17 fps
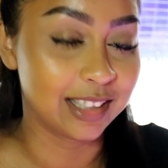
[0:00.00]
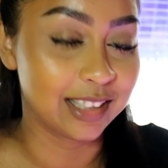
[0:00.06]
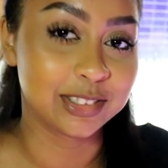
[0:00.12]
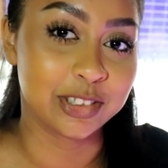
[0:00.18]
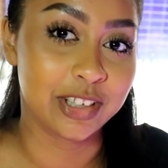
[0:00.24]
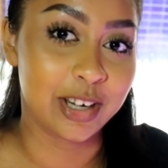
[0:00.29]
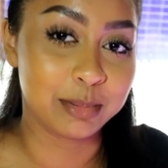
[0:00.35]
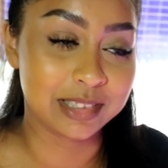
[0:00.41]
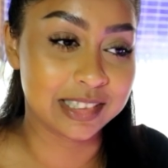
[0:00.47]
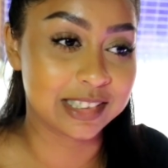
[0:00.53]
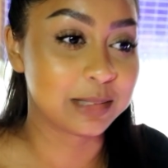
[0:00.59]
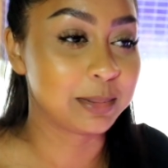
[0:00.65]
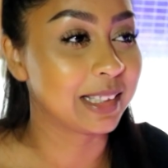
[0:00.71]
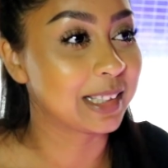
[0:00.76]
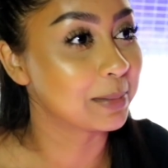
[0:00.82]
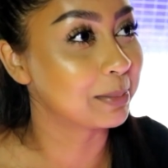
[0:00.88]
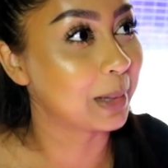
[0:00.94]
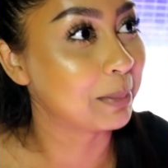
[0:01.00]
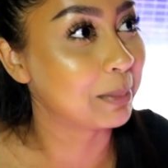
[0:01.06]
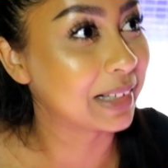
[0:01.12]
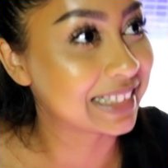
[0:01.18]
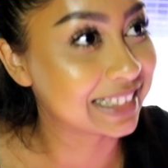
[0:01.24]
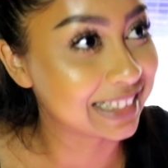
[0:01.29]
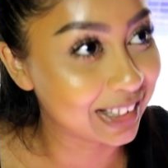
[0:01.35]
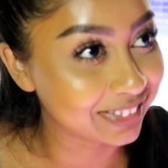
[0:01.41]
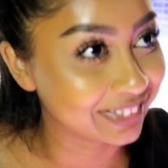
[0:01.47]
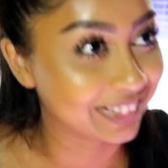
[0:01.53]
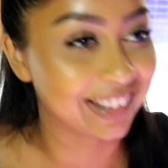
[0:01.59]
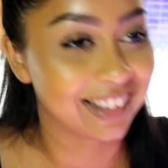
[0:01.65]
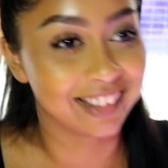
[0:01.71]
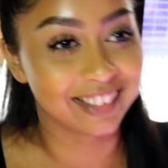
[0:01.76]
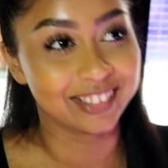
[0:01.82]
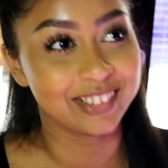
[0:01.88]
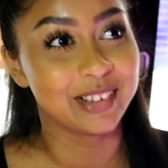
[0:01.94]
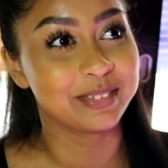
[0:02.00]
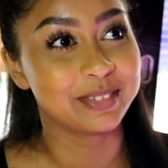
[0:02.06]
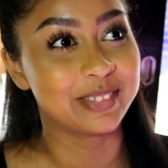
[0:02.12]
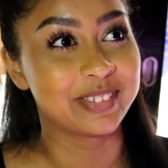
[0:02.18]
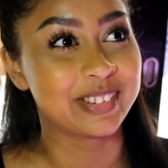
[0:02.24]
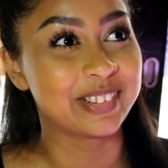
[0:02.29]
Sorry, I'm just speaking by myself here, I know I'm